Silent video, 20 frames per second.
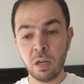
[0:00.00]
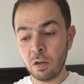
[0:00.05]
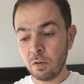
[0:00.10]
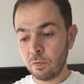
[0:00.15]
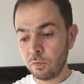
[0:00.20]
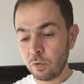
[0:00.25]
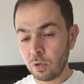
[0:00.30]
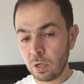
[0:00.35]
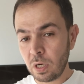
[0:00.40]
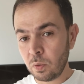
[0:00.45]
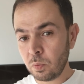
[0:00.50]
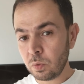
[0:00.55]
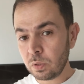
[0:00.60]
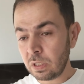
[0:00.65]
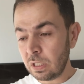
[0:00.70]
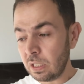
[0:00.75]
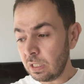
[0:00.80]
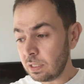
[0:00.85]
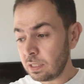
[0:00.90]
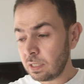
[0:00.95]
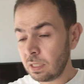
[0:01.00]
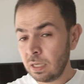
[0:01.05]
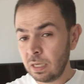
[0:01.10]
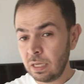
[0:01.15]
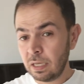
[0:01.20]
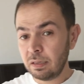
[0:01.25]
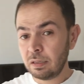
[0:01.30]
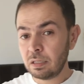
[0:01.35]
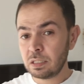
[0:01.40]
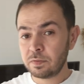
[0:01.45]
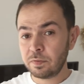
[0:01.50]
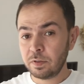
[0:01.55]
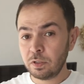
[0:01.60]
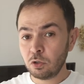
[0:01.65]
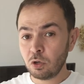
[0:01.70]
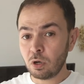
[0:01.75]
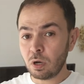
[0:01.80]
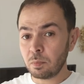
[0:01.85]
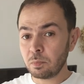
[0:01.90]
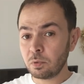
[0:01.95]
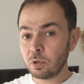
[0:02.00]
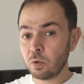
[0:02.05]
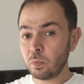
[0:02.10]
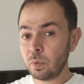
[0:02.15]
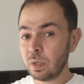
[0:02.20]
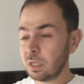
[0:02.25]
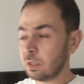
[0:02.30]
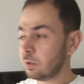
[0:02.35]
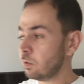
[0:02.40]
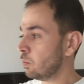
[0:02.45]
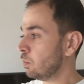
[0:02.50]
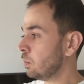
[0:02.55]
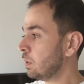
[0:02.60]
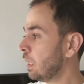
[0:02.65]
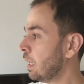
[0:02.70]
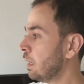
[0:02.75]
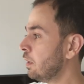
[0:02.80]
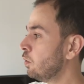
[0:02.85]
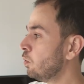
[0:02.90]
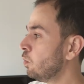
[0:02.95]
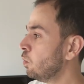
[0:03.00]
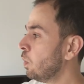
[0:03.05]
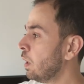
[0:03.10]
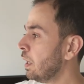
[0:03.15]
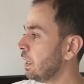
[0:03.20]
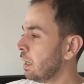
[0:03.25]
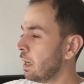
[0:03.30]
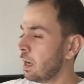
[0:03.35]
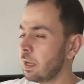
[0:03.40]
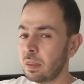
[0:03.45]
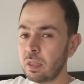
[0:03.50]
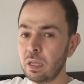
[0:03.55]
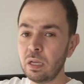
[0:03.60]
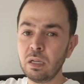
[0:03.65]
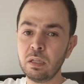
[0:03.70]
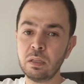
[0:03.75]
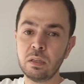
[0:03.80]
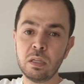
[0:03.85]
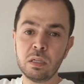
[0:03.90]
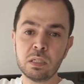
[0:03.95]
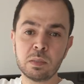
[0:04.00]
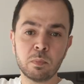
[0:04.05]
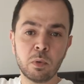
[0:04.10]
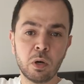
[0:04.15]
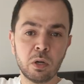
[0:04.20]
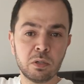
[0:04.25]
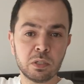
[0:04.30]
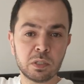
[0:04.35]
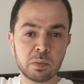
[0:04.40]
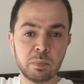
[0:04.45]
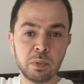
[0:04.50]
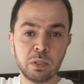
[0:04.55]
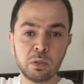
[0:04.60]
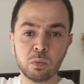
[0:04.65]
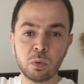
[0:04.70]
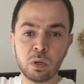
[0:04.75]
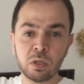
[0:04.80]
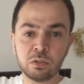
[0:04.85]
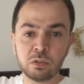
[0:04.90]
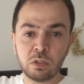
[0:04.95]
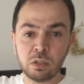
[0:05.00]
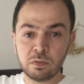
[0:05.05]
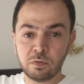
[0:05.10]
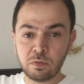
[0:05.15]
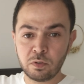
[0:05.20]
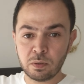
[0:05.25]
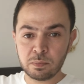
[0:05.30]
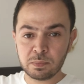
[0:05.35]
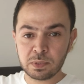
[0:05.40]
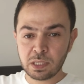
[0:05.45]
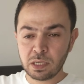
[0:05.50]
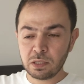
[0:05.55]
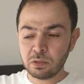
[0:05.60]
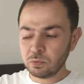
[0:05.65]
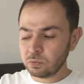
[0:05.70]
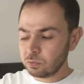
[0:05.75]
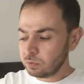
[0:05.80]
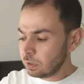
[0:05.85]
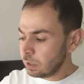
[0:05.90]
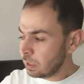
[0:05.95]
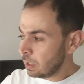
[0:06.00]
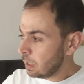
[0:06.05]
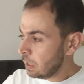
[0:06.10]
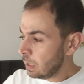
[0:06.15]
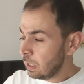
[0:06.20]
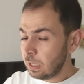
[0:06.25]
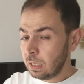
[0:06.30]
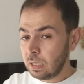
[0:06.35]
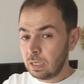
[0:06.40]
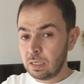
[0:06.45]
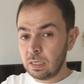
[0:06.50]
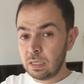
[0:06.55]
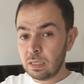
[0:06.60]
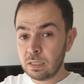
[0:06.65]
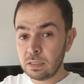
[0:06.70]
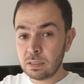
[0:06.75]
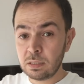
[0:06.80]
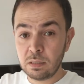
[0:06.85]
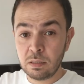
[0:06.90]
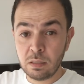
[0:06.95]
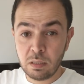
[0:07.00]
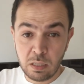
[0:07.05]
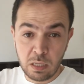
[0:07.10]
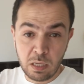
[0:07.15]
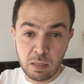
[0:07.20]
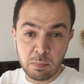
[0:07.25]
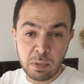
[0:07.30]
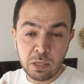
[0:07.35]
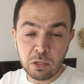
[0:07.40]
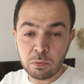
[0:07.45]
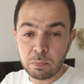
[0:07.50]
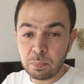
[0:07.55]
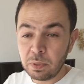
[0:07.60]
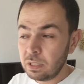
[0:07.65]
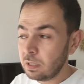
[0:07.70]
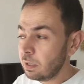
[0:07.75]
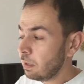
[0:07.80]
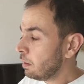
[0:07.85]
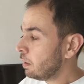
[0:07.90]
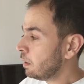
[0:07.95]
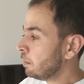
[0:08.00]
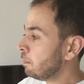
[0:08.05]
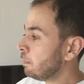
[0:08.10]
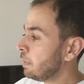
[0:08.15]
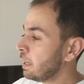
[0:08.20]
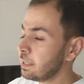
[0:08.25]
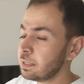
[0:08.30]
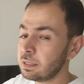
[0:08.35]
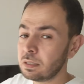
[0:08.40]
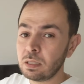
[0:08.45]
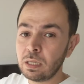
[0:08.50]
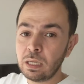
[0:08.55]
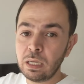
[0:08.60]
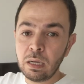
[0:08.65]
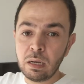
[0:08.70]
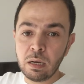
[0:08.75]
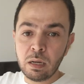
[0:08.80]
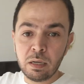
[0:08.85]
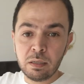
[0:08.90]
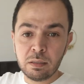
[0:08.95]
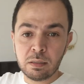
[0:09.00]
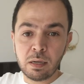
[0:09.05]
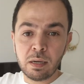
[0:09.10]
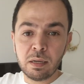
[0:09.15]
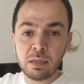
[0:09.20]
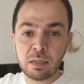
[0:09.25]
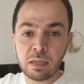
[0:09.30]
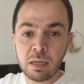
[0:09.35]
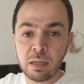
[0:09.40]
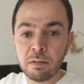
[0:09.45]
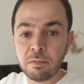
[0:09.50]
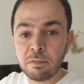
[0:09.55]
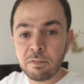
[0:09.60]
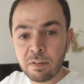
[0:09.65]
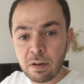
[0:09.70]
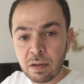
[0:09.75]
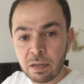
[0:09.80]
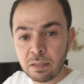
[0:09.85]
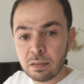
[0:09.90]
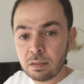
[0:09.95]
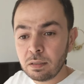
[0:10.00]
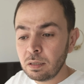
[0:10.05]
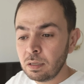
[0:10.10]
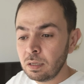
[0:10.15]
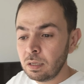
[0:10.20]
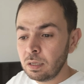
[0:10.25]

for our needs. In this video, I'm going to tell you why I think this Molis B200 from Zhiyun is, in my opinion, the best key light I can find